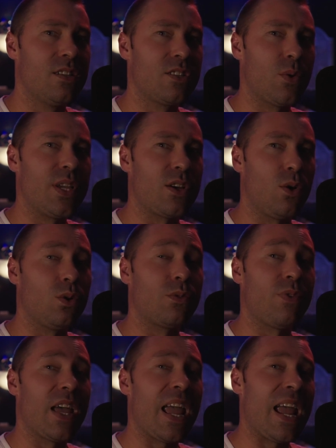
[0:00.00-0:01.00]
so he called
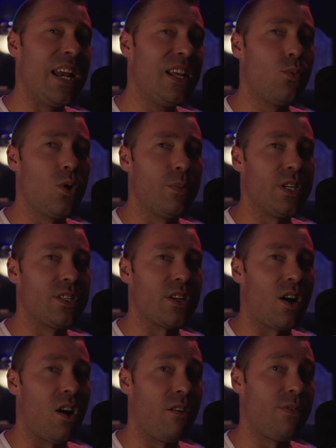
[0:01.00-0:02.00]
for any woman
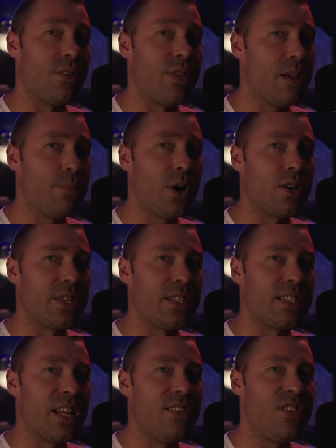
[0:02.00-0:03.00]
to offer their
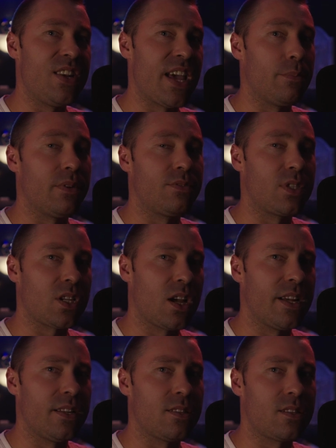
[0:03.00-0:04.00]
bodies in the name of
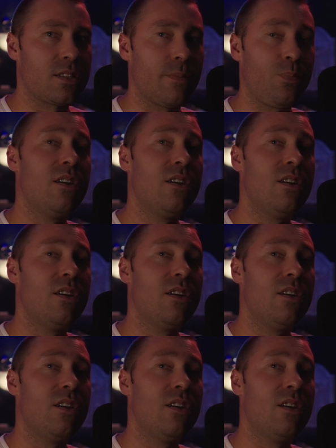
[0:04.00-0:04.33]
science.